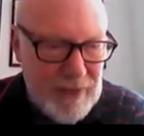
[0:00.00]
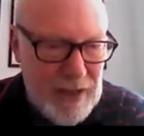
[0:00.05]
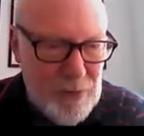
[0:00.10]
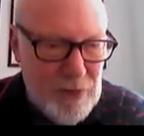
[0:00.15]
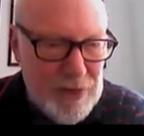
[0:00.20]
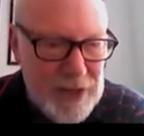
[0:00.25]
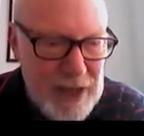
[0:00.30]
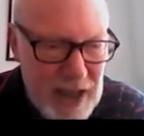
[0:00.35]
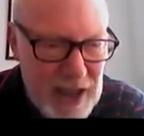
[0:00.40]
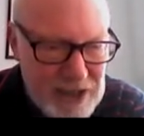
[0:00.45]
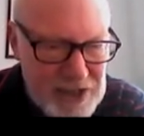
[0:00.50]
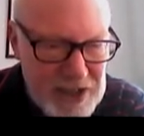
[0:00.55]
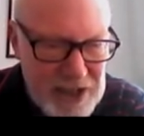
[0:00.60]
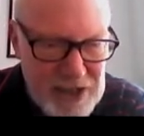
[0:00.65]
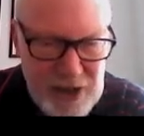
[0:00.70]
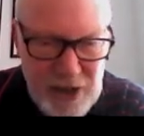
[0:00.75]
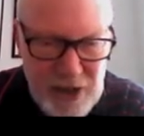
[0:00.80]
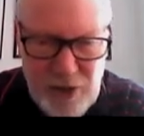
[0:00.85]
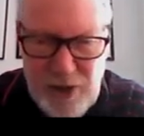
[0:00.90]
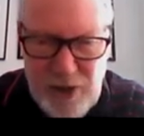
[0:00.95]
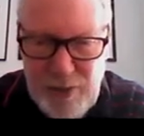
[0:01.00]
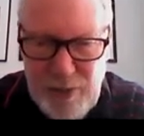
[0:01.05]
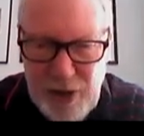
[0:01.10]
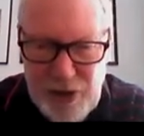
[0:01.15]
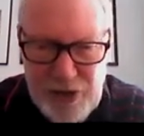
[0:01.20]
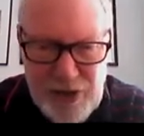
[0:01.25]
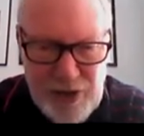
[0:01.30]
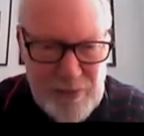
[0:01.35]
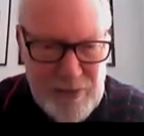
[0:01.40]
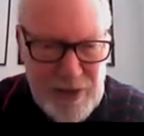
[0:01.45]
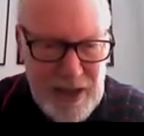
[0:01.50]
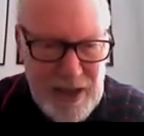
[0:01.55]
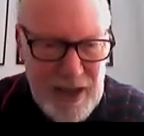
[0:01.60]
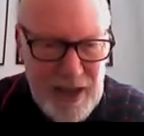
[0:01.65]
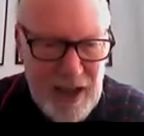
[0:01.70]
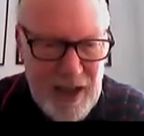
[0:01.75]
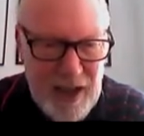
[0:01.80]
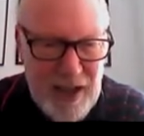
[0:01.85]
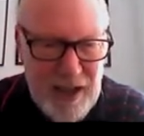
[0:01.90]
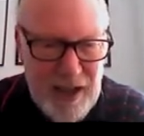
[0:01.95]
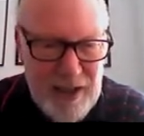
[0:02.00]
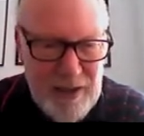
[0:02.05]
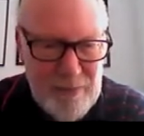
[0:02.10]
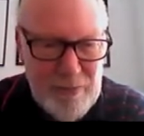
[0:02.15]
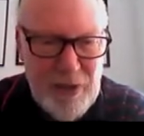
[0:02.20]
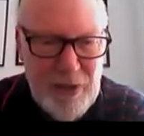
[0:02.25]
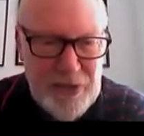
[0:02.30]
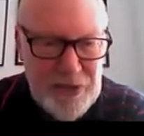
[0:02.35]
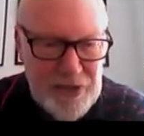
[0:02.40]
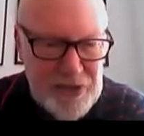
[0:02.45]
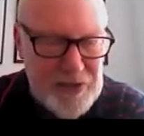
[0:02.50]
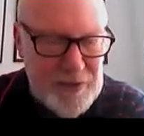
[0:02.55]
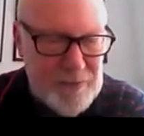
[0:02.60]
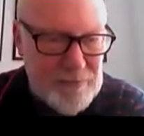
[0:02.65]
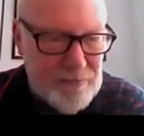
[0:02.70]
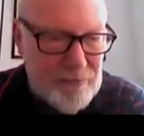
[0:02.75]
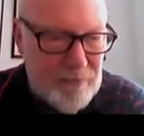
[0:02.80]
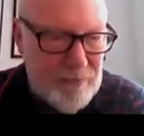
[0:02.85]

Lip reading: Well, the axes along the bottom are months.